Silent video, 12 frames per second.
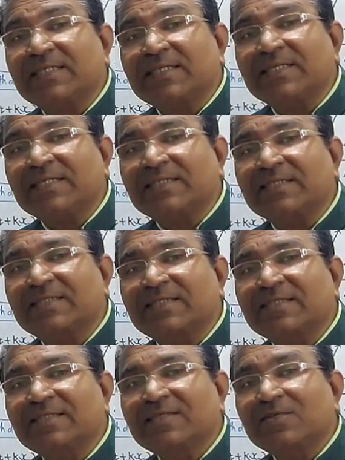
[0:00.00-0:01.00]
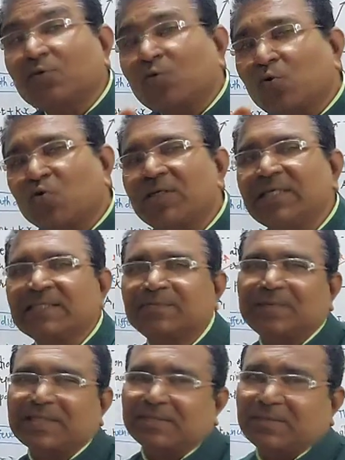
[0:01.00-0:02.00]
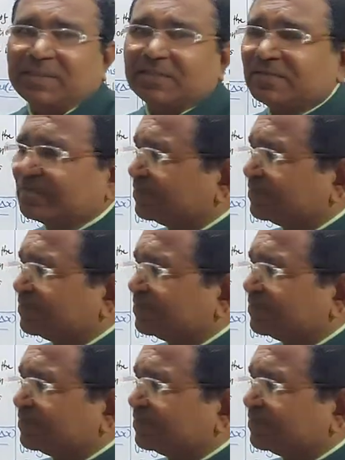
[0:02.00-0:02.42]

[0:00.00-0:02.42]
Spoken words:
its own displacement.